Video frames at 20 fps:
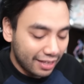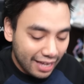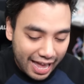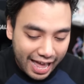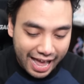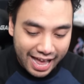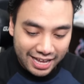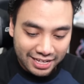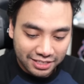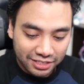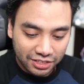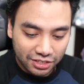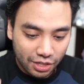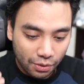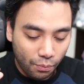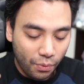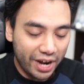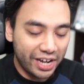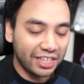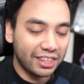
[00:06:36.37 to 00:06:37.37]
And the
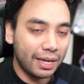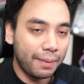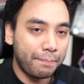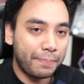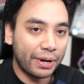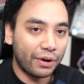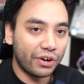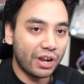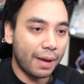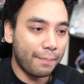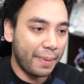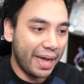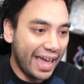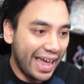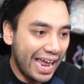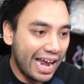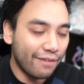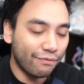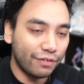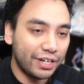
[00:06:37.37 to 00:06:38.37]
way they build up
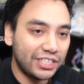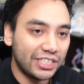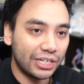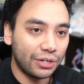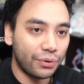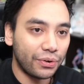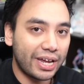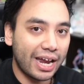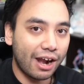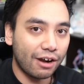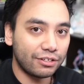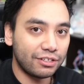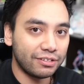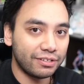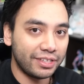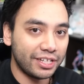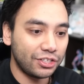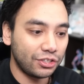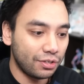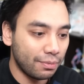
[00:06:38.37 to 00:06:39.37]
every single character
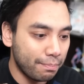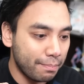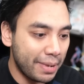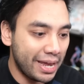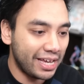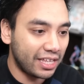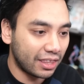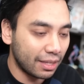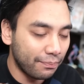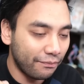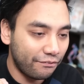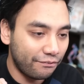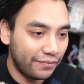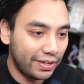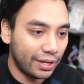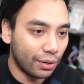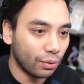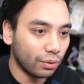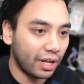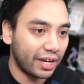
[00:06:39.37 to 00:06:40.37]
in this to make them
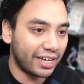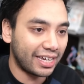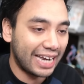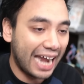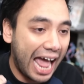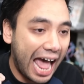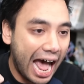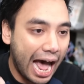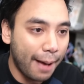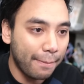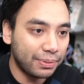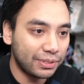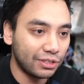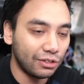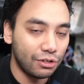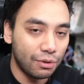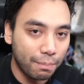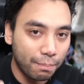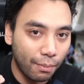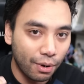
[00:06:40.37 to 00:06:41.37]
feel like an
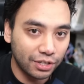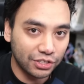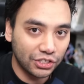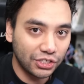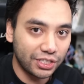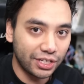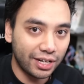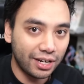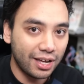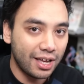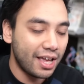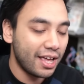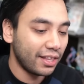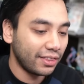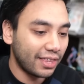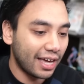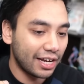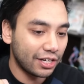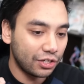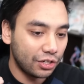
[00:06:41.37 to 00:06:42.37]
absolute monster
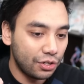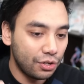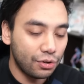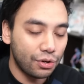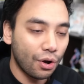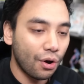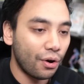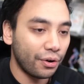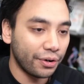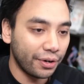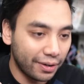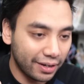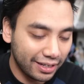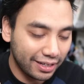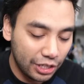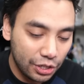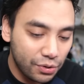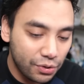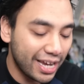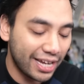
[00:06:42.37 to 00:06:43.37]
that you cannot
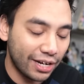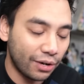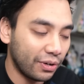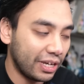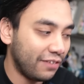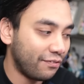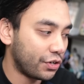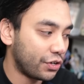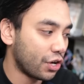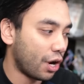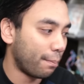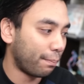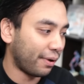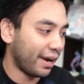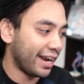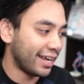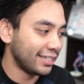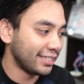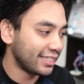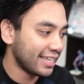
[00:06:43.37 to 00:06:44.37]
even
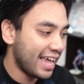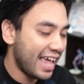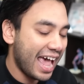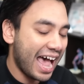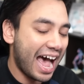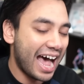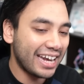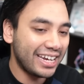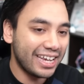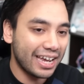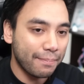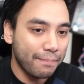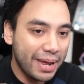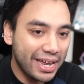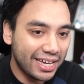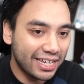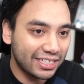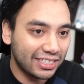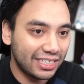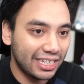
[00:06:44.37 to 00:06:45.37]
comprehend, and yet
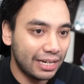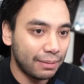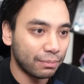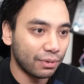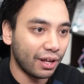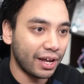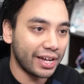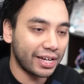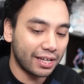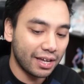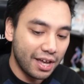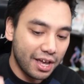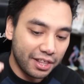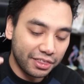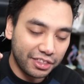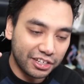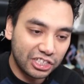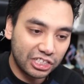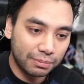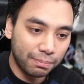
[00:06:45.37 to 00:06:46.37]
make it seem like
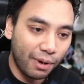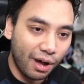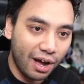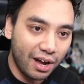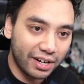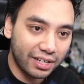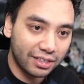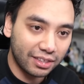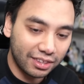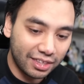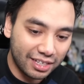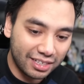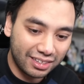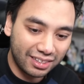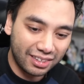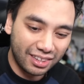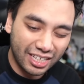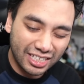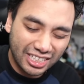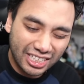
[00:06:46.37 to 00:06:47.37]
the
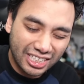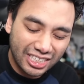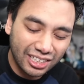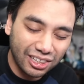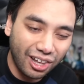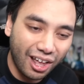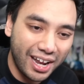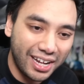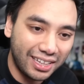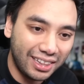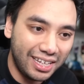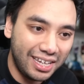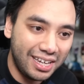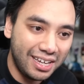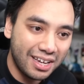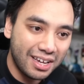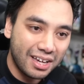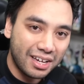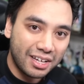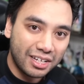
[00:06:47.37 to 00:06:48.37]

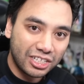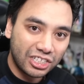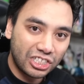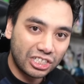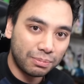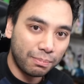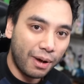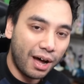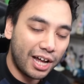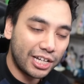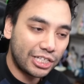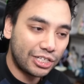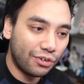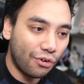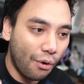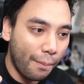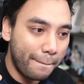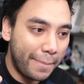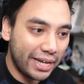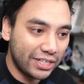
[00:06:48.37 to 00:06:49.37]
slightly smarter
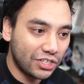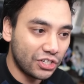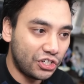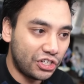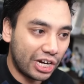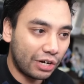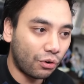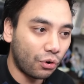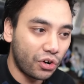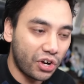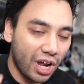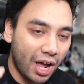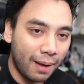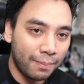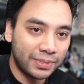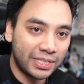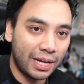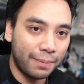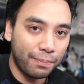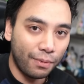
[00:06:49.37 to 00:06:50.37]
or better general
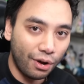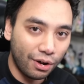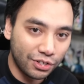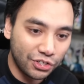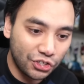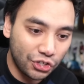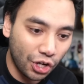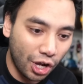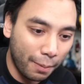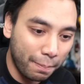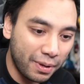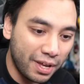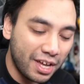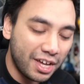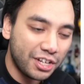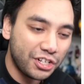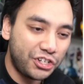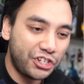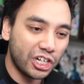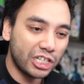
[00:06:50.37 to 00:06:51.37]
comes up on top
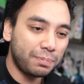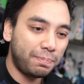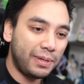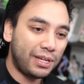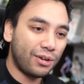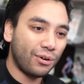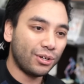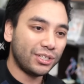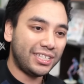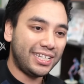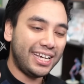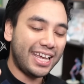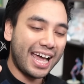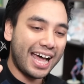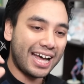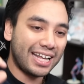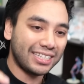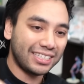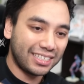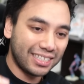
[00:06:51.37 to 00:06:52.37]
just because he
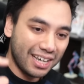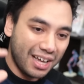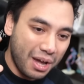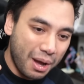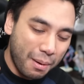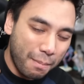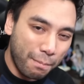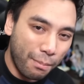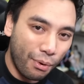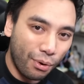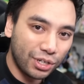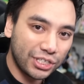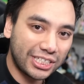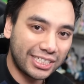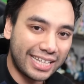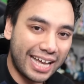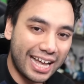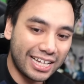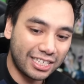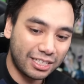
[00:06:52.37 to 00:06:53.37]
has more
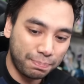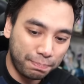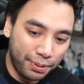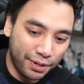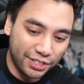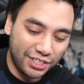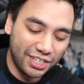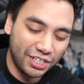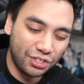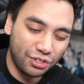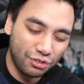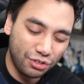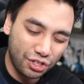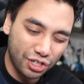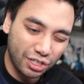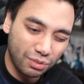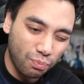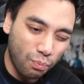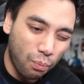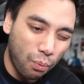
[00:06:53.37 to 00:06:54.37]
stats put into
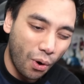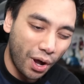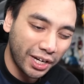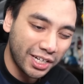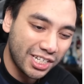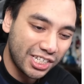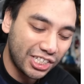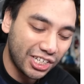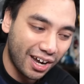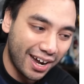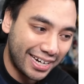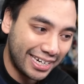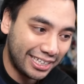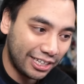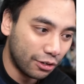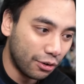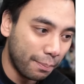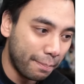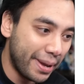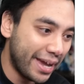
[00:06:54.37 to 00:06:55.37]
just one tiny
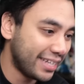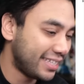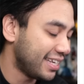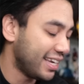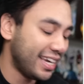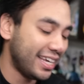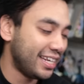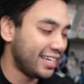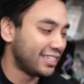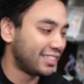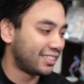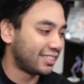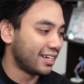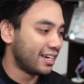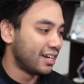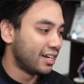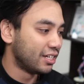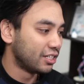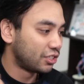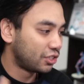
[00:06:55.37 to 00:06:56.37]
little bit. It is
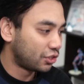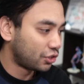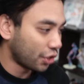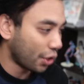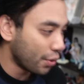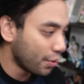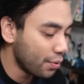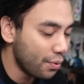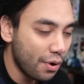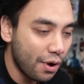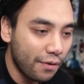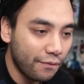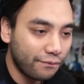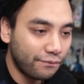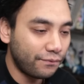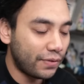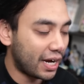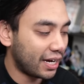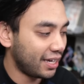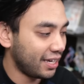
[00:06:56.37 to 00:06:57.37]
so
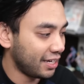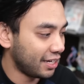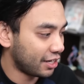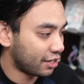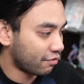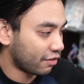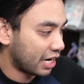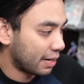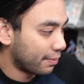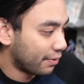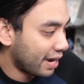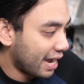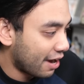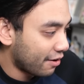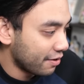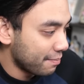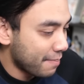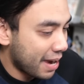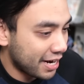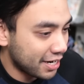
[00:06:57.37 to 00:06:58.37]
fucking incredible
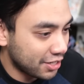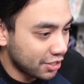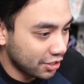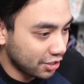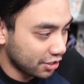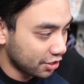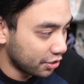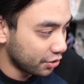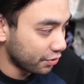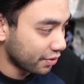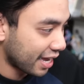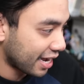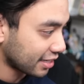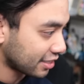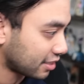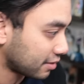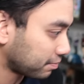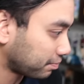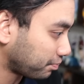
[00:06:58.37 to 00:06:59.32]
how it manages to do that.